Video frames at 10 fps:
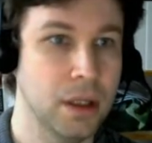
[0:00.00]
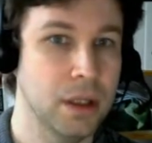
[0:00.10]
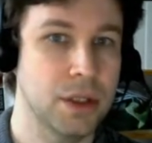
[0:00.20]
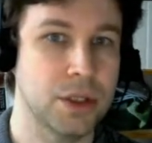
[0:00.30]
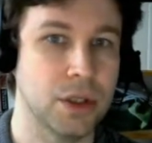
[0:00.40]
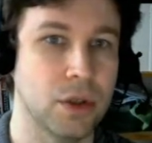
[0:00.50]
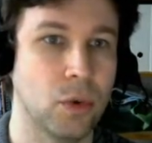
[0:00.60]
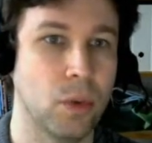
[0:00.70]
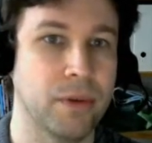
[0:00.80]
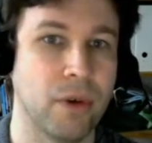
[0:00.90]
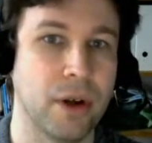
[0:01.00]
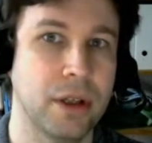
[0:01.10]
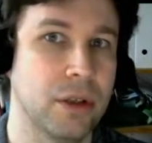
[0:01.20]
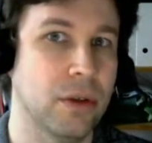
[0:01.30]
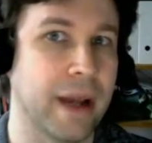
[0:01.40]
So when
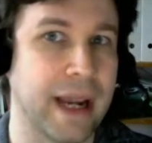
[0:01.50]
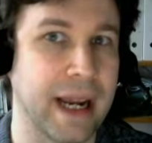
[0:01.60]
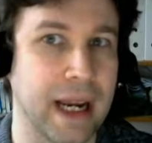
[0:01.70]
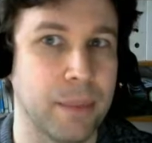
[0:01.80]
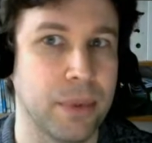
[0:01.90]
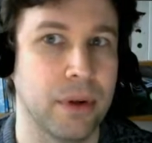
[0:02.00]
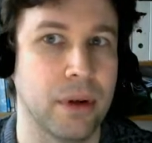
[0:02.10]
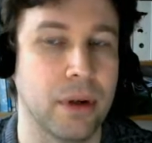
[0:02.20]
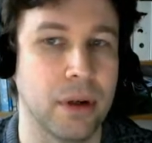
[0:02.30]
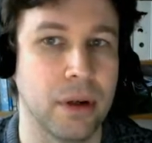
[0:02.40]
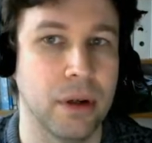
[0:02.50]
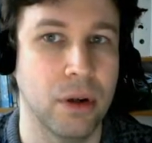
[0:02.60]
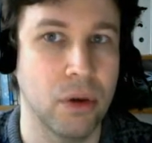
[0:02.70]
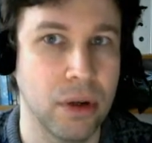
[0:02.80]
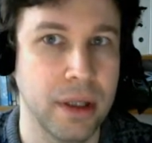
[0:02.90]
running your app
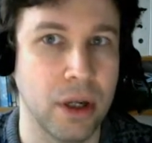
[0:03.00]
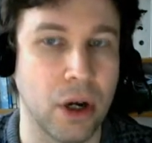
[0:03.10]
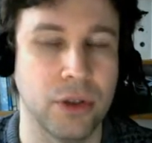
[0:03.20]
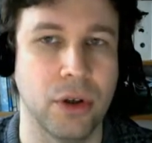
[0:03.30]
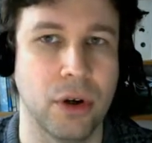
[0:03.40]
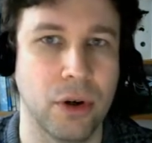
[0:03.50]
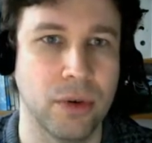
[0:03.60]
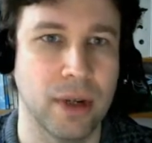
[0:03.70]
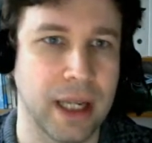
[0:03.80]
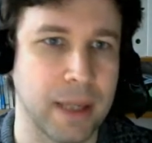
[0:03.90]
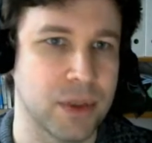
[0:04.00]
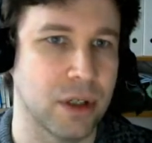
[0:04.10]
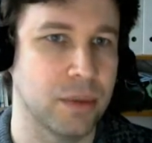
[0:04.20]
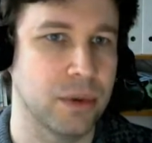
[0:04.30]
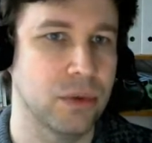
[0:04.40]
locally on your own
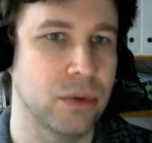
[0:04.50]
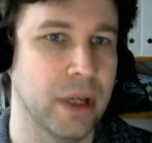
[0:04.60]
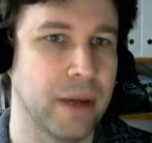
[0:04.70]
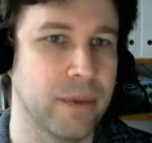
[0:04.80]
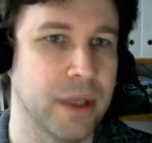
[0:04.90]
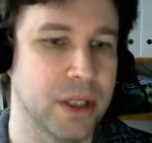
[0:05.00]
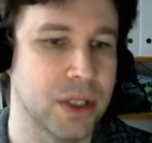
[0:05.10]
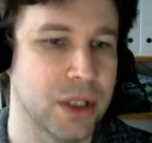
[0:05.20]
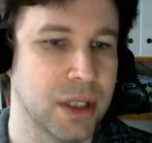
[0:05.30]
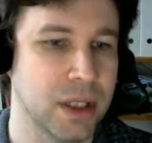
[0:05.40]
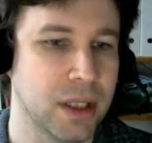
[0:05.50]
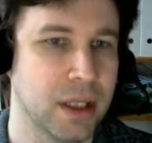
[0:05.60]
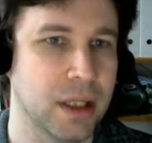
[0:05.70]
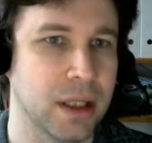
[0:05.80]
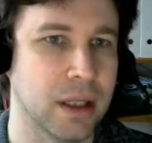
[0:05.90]
laptop, you have this
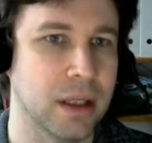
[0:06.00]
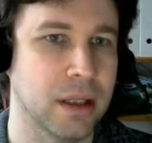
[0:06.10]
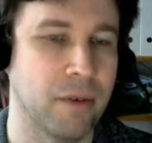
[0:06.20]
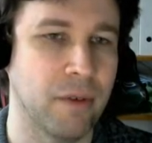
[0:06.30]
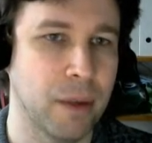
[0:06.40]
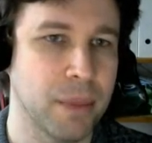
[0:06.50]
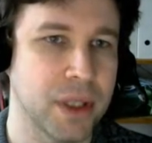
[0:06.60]
development